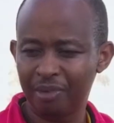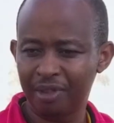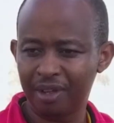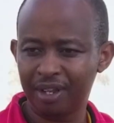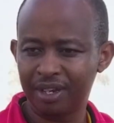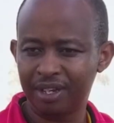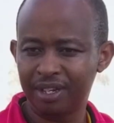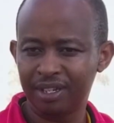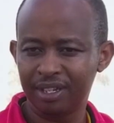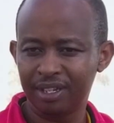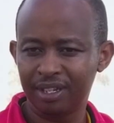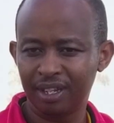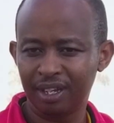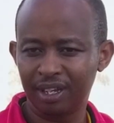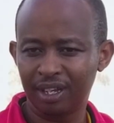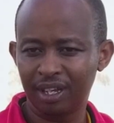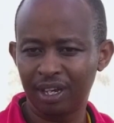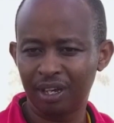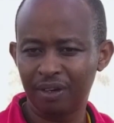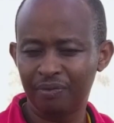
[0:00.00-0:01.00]
from that,
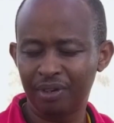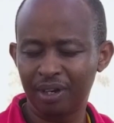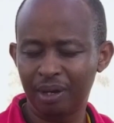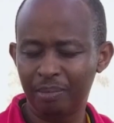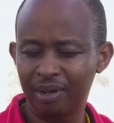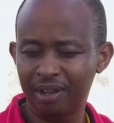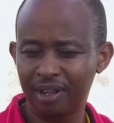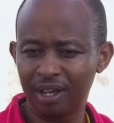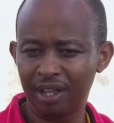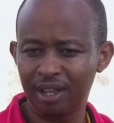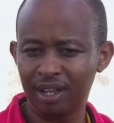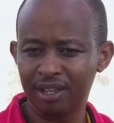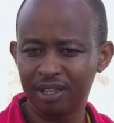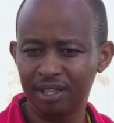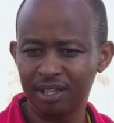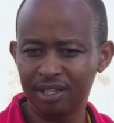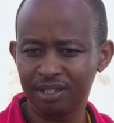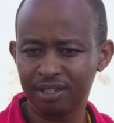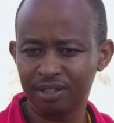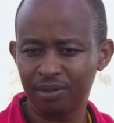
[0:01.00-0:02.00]
I have
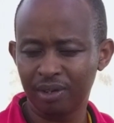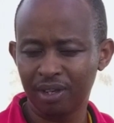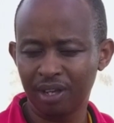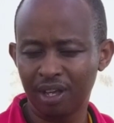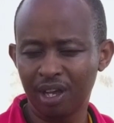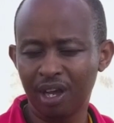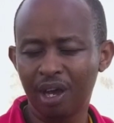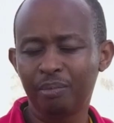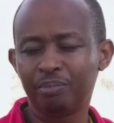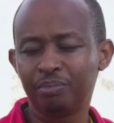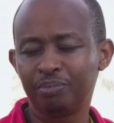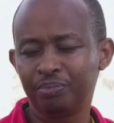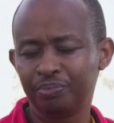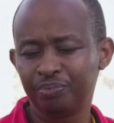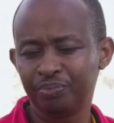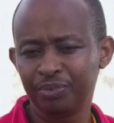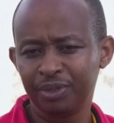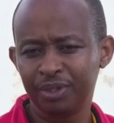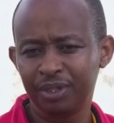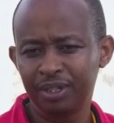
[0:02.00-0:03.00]
other things where I am.
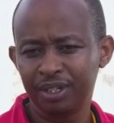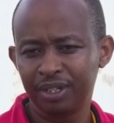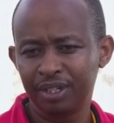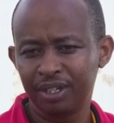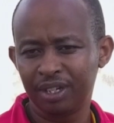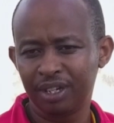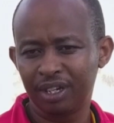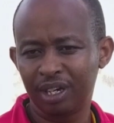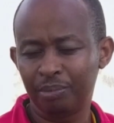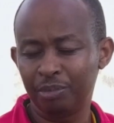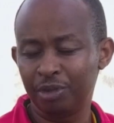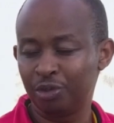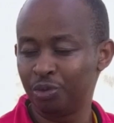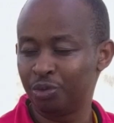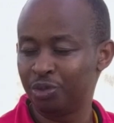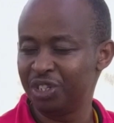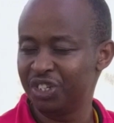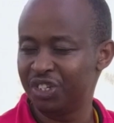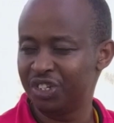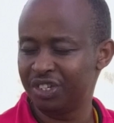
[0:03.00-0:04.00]

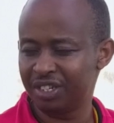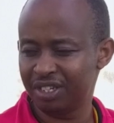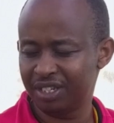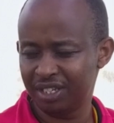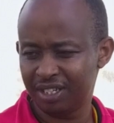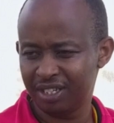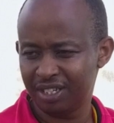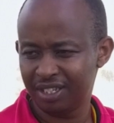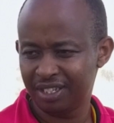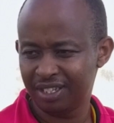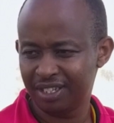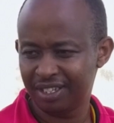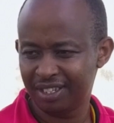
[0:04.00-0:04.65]
I'm into teaching.